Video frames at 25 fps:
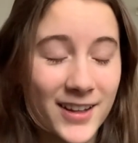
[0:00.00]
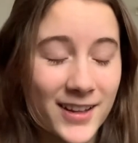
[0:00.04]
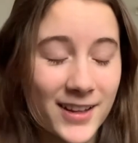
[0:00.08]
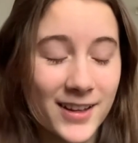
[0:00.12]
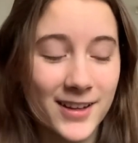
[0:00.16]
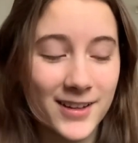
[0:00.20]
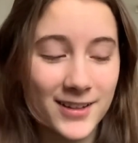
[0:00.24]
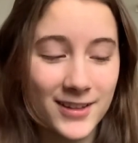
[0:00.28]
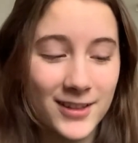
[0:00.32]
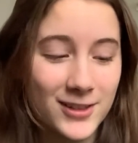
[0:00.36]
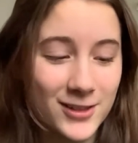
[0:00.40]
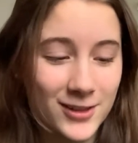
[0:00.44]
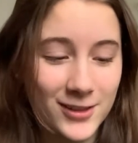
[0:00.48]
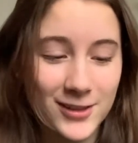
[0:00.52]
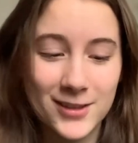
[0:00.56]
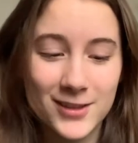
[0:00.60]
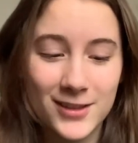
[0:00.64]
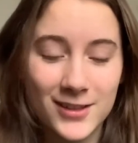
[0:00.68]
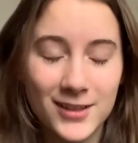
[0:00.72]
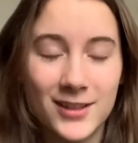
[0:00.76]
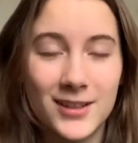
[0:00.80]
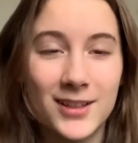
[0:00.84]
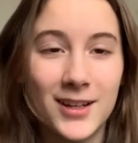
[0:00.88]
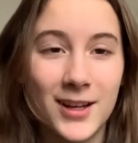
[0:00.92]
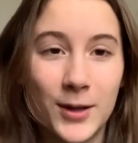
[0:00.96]
it's just,
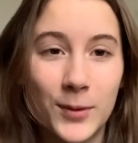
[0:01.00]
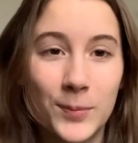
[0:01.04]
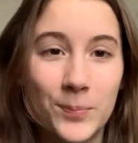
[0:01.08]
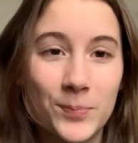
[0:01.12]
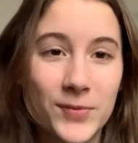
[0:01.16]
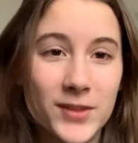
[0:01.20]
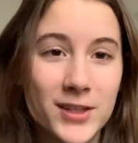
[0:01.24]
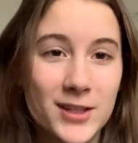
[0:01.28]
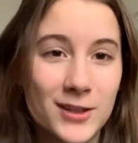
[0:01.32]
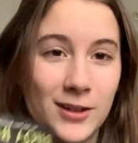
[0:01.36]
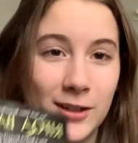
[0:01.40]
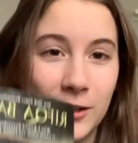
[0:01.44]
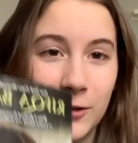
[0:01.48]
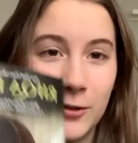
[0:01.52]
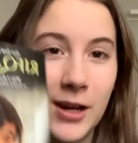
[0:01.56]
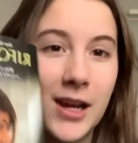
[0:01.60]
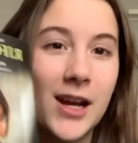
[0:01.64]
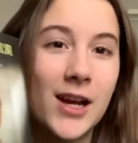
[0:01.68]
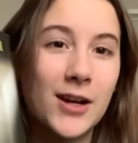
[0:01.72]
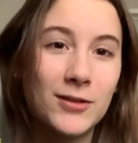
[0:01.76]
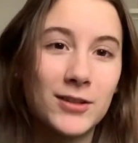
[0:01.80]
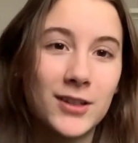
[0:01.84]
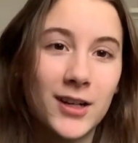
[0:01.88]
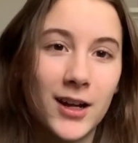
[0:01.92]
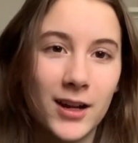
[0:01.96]
yeah. So anyway,
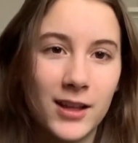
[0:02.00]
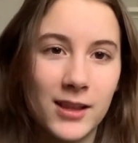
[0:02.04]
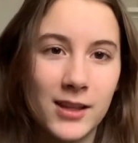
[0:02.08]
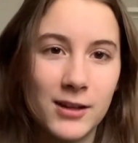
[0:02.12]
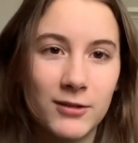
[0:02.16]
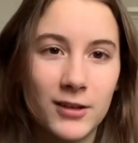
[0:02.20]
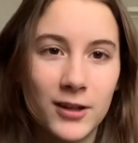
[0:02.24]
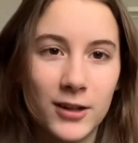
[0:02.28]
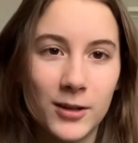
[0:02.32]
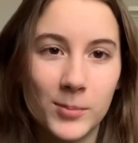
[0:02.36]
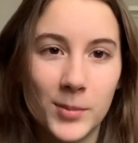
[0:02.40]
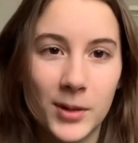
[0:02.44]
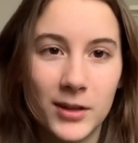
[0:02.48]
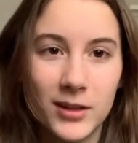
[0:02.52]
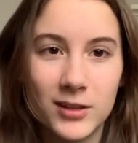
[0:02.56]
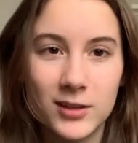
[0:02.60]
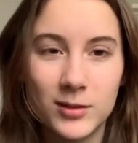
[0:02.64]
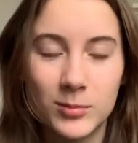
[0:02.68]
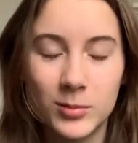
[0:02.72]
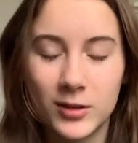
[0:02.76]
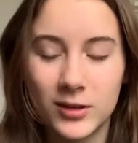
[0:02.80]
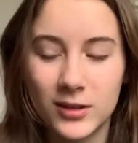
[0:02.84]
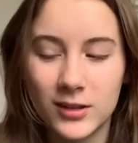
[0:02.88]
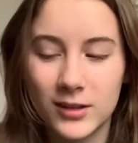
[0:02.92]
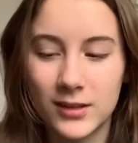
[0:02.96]
I would highly recommend this
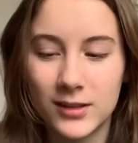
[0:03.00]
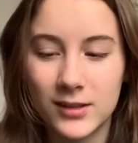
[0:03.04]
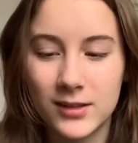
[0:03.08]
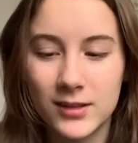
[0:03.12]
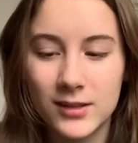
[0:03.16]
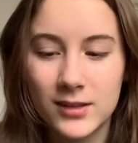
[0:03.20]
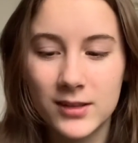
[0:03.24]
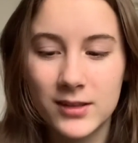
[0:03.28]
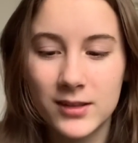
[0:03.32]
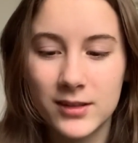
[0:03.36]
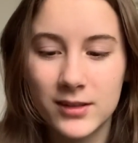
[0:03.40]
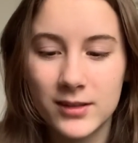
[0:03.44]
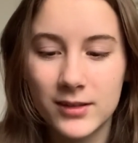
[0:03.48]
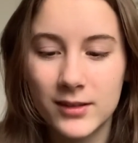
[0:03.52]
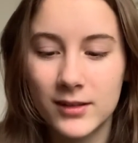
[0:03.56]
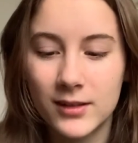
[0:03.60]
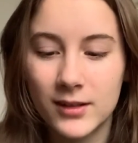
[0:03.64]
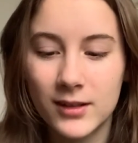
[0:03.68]
book. It's